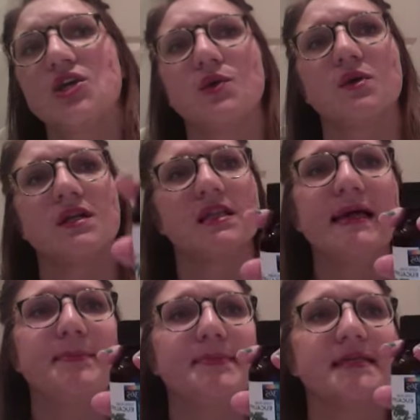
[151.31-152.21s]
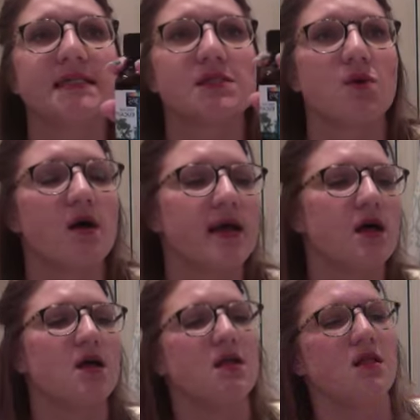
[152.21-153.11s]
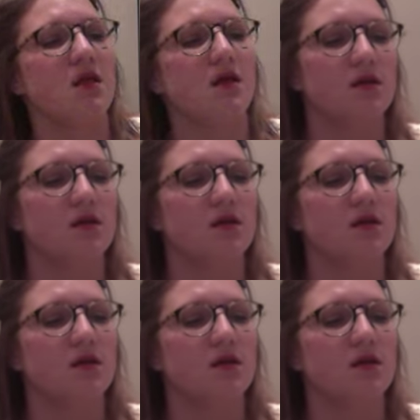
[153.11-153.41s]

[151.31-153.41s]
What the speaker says: Eucalyptus Oil,